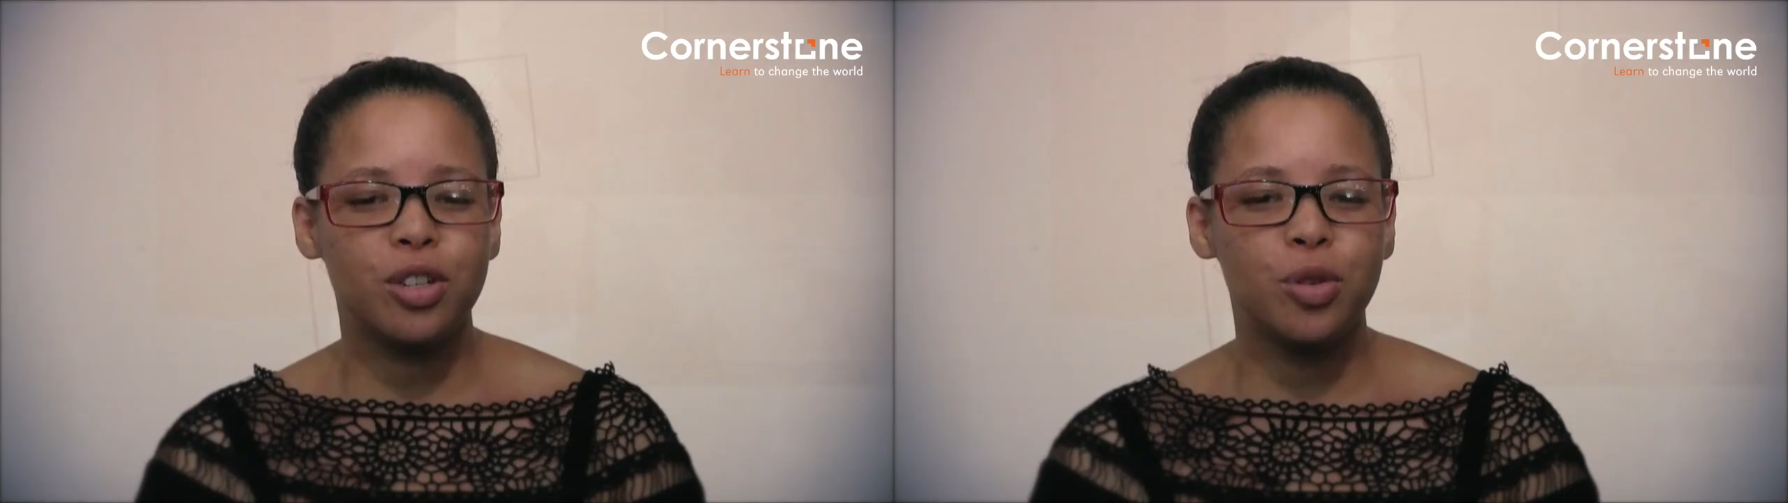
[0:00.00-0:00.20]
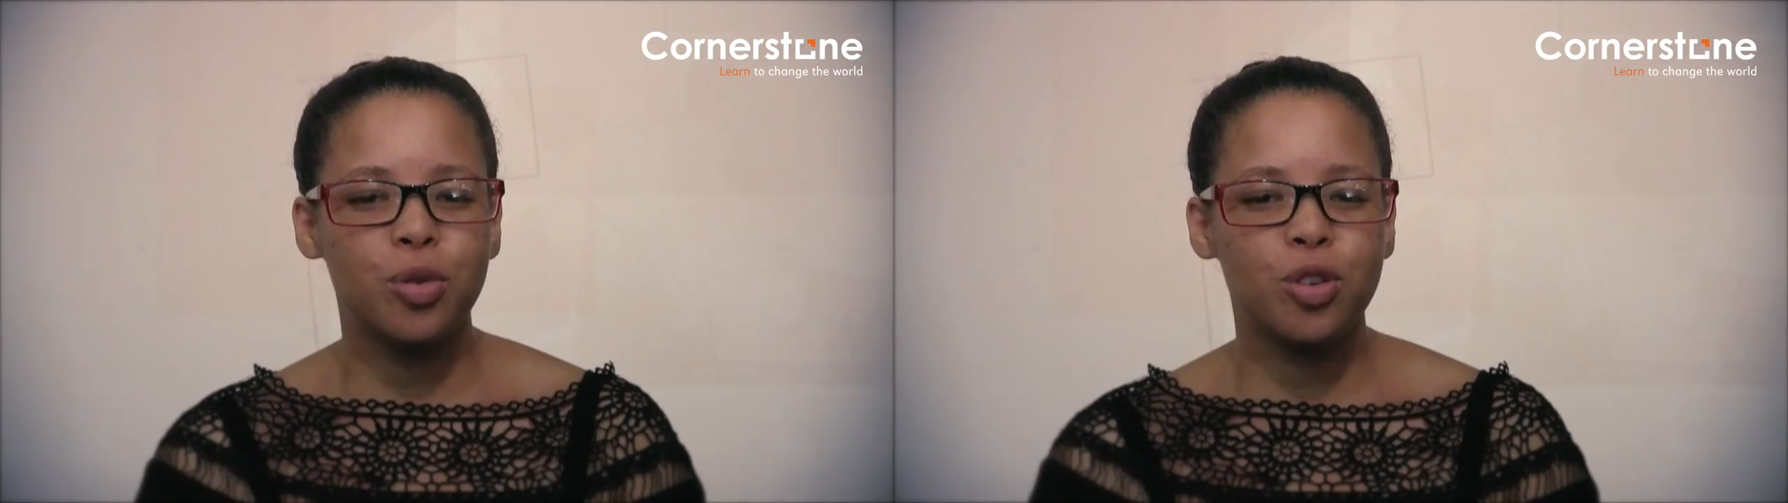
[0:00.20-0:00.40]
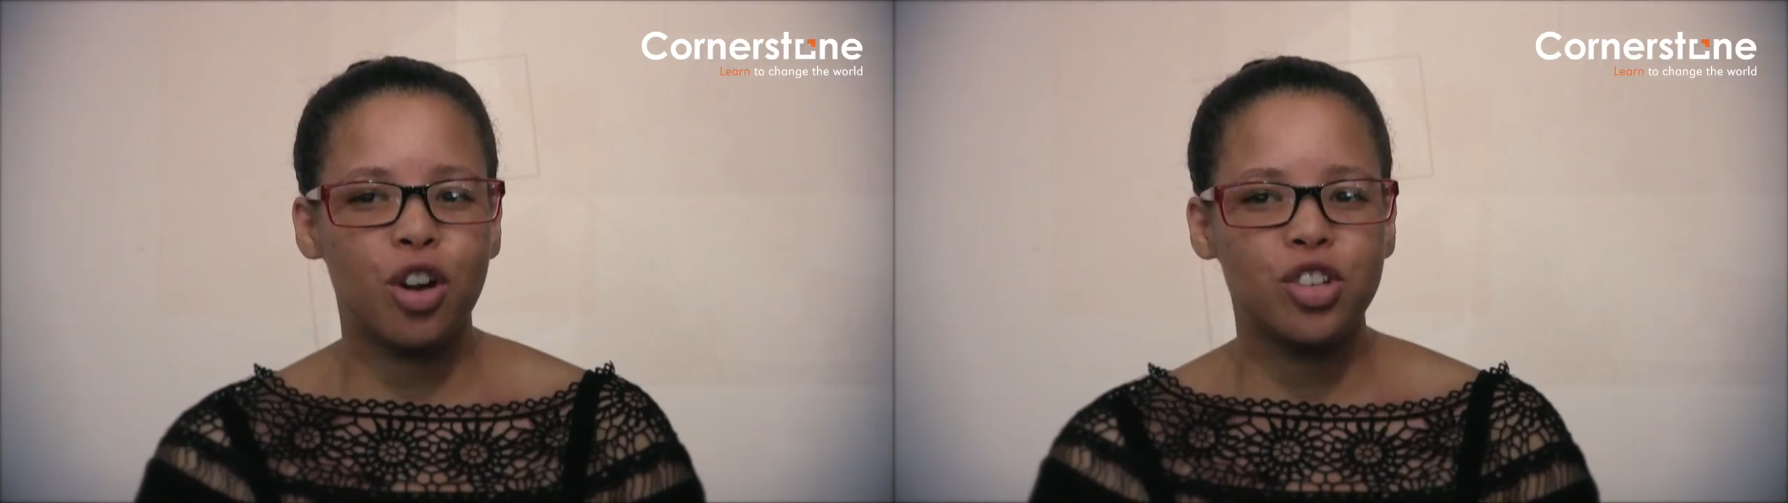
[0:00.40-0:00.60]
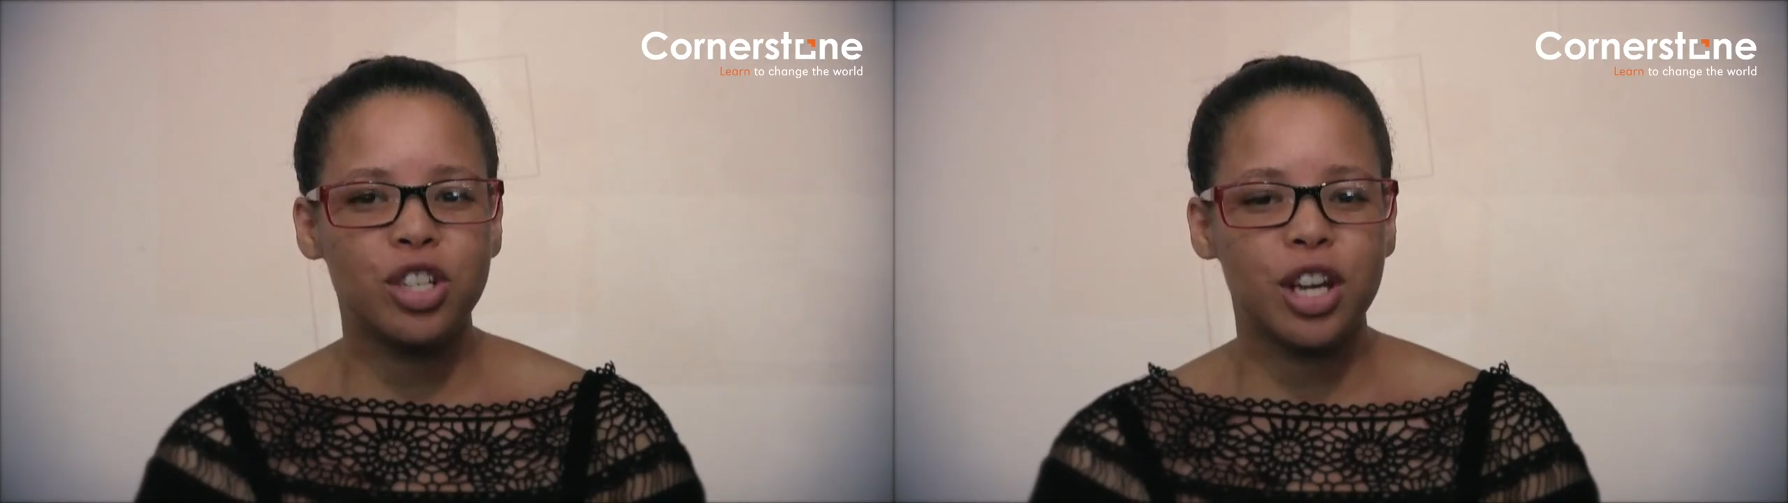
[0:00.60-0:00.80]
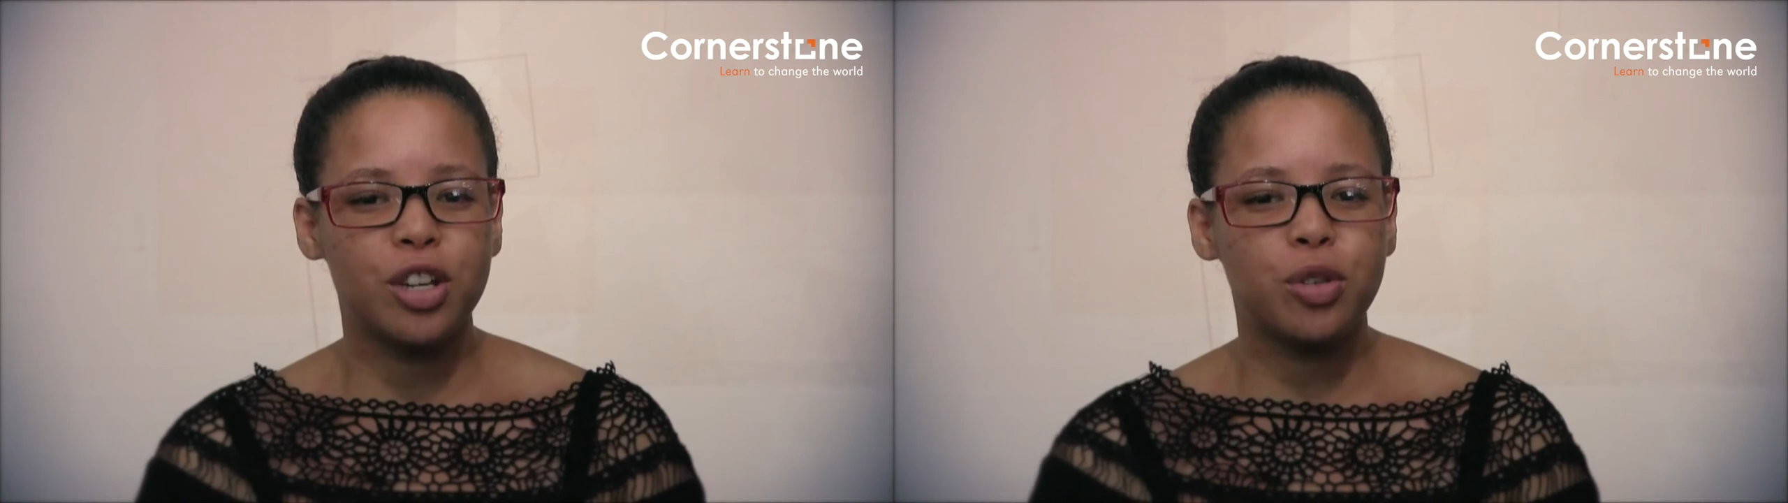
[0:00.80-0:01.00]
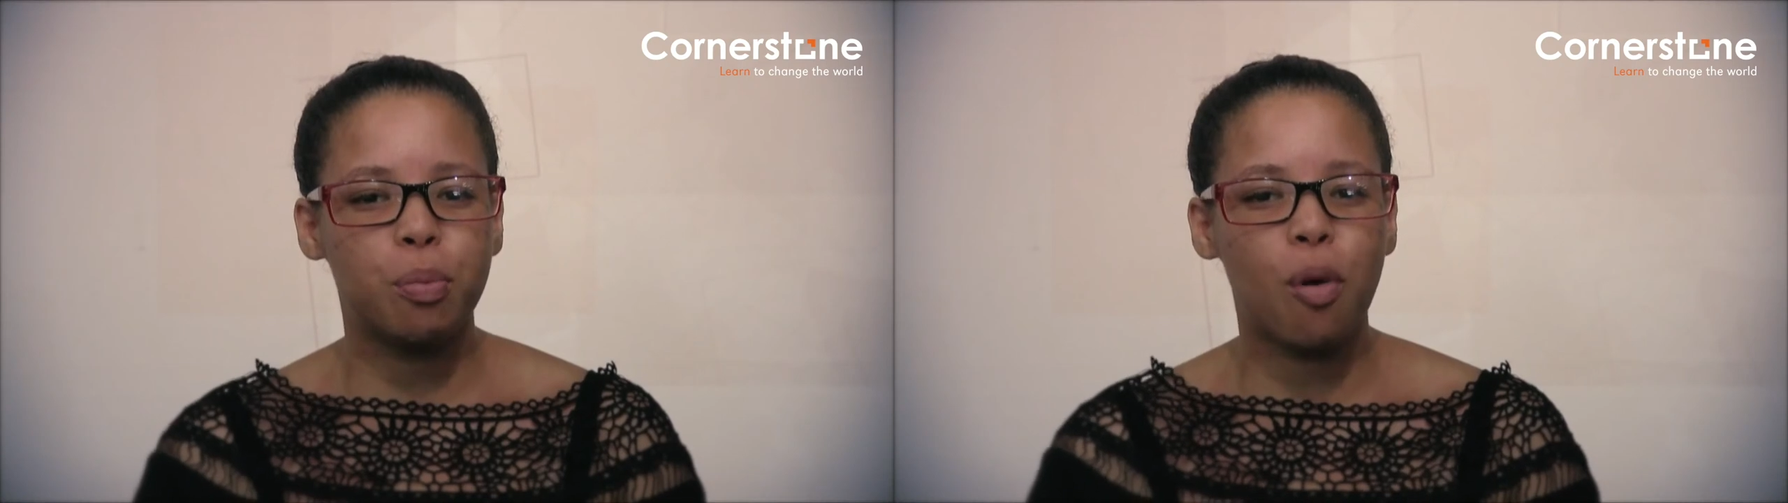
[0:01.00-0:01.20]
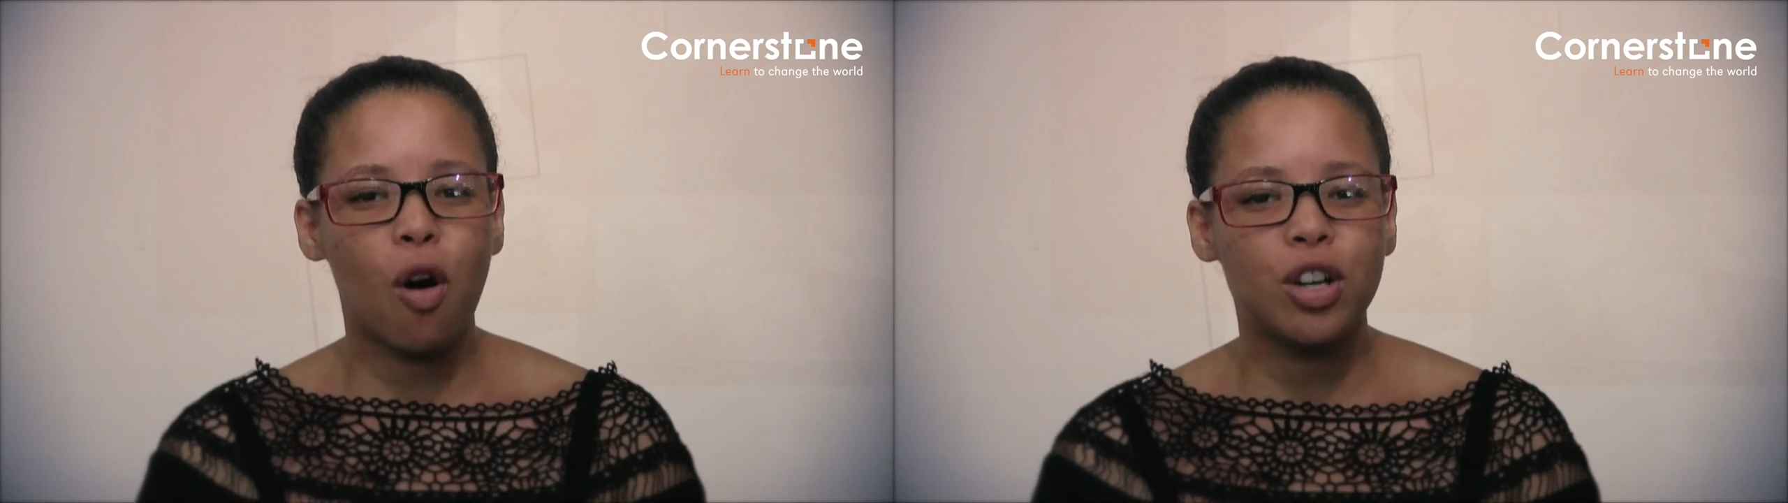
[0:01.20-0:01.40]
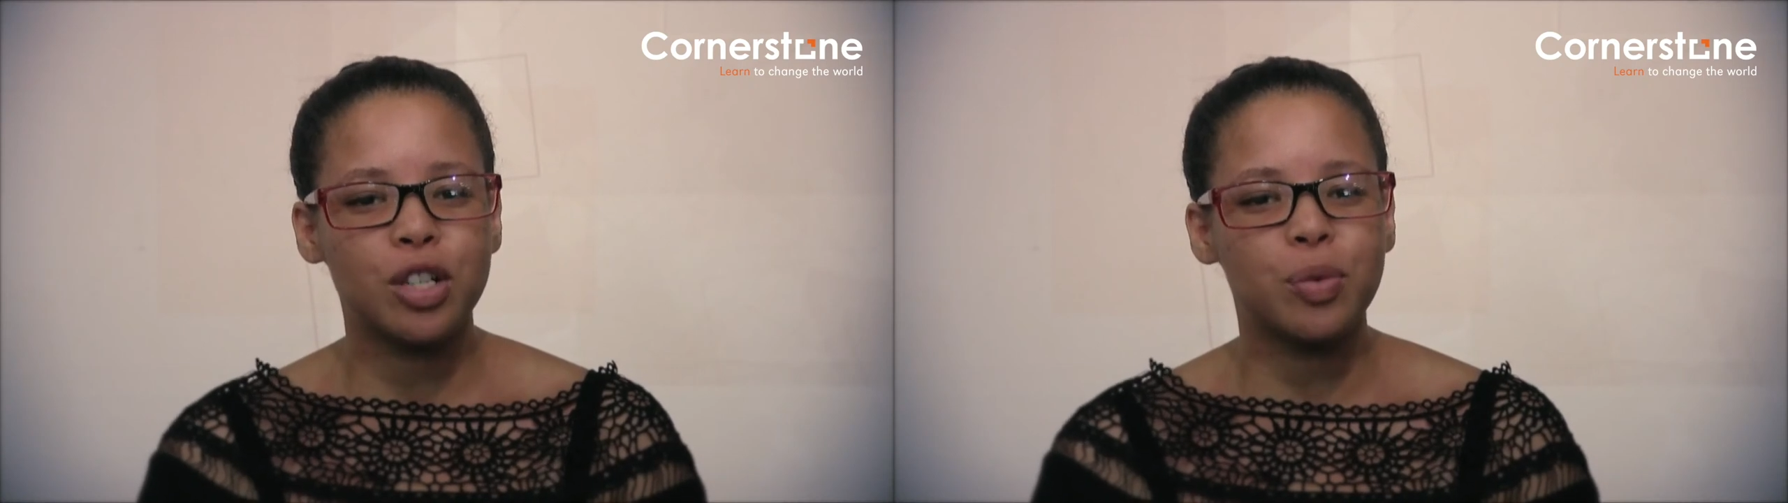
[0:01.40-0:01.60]
You're not just going to
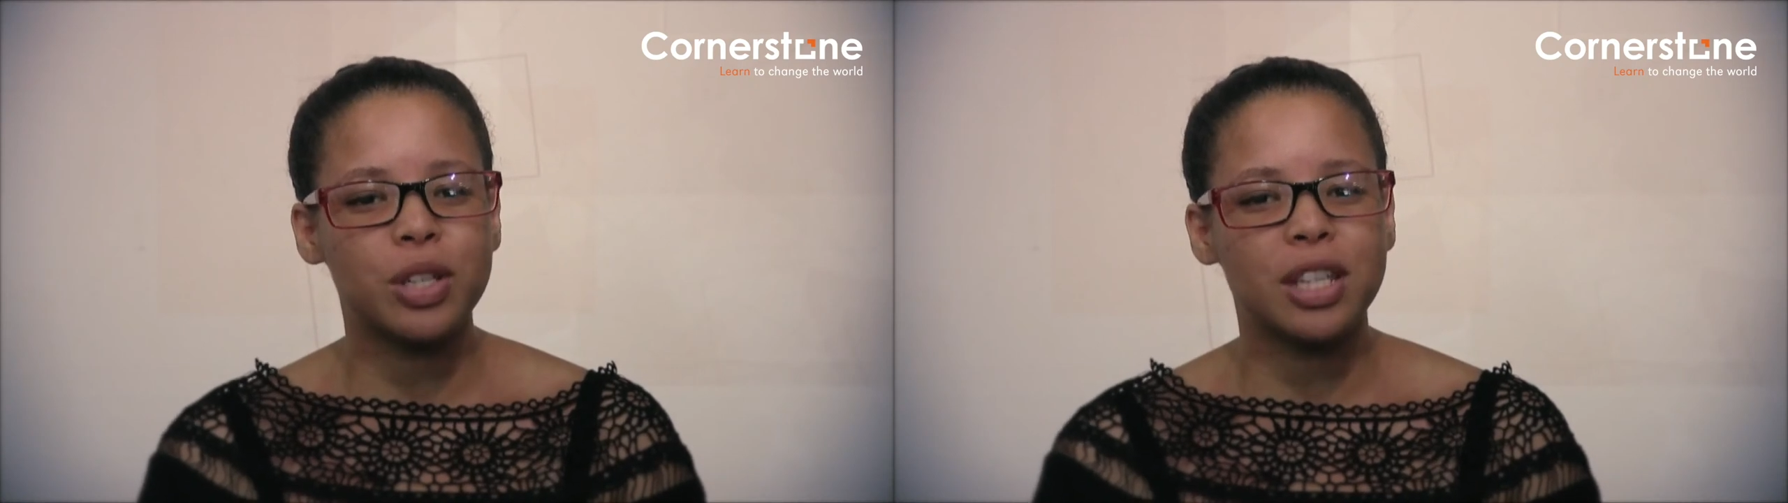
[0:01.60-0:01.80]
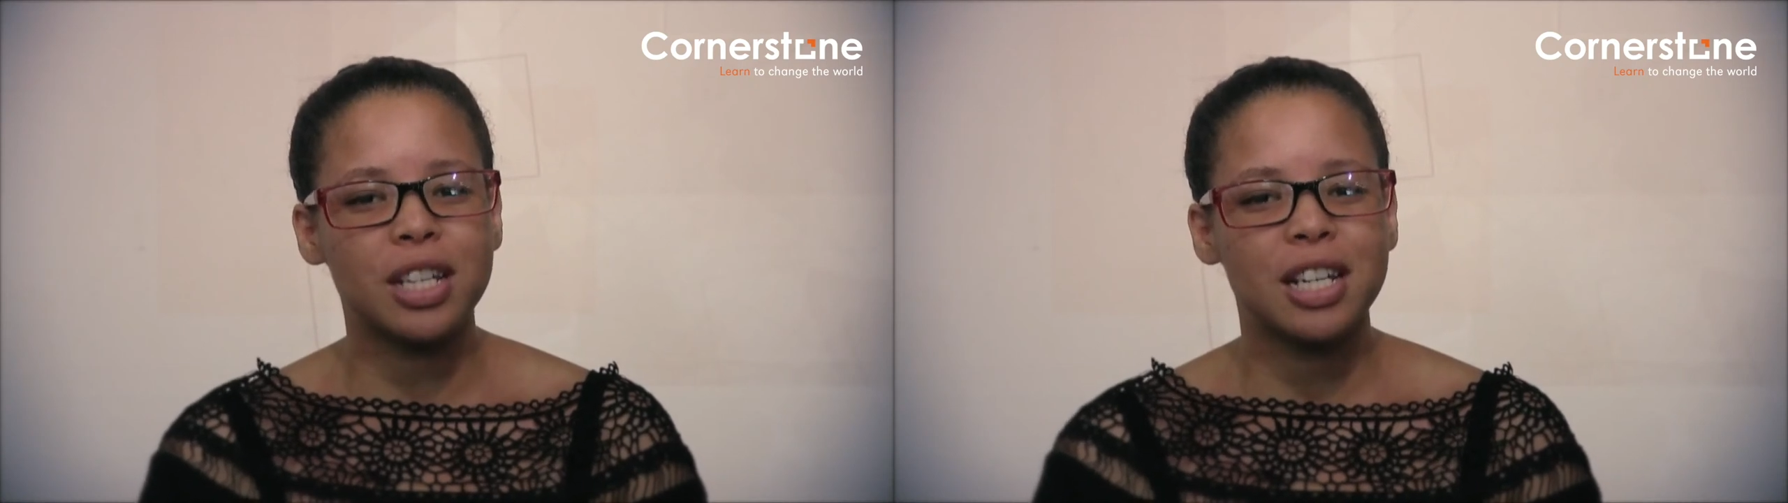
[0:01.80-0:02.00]
pass with